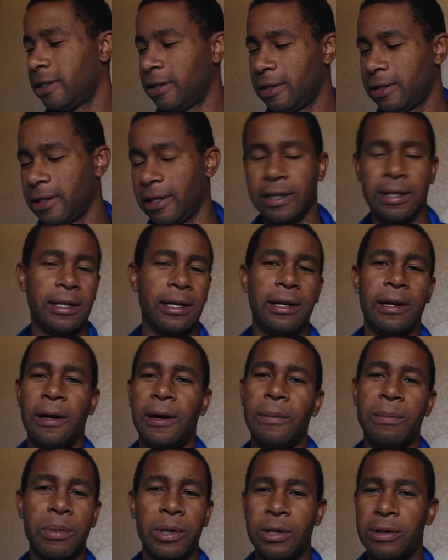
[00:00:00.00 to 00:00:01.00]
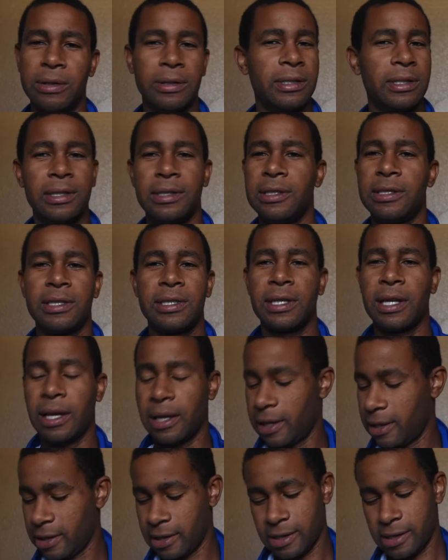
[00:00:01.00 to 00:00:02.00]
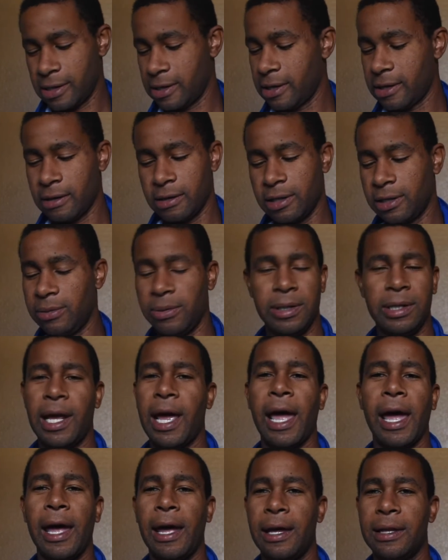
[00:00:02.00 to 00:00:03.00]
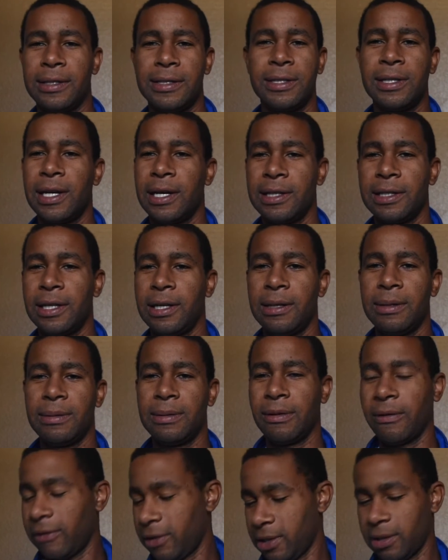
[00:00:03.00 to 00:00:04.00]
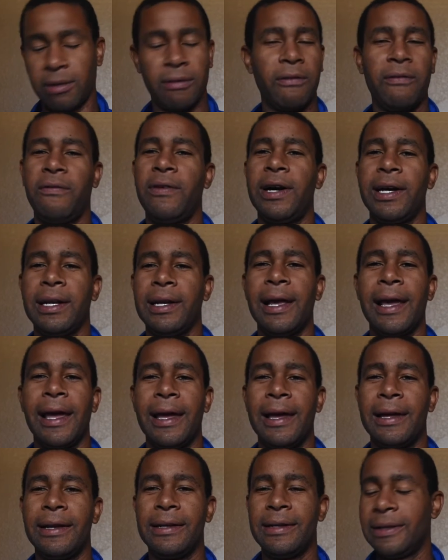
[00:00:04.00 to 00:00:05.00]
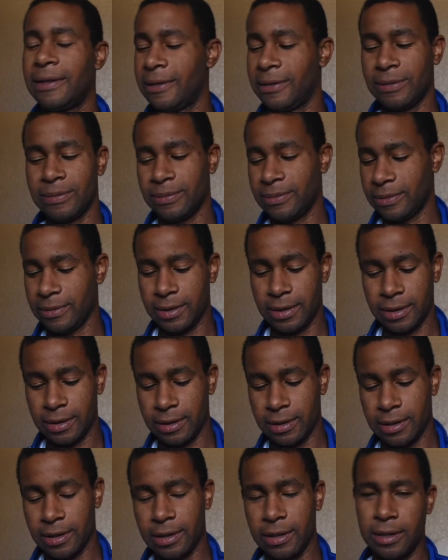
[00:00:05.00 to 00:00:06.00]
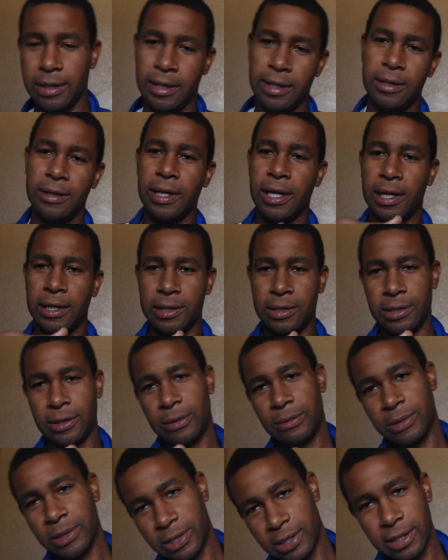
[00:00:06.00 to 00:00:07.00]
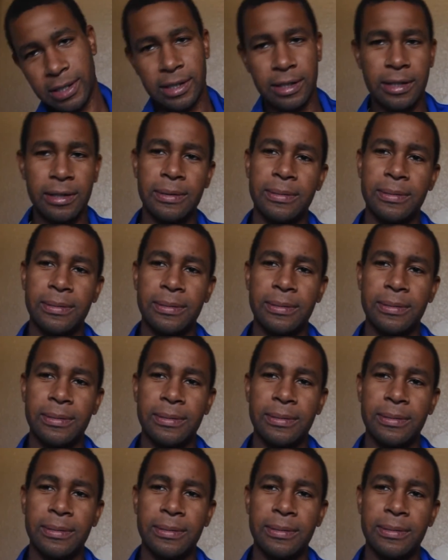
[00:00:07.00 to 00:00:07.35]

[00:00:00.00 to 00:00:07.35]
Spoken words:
You're like, bro, it's, you know, these fucking ads. You gotta tell them, oh, there's a fucking ad, you know? And then you gotta show them the shit.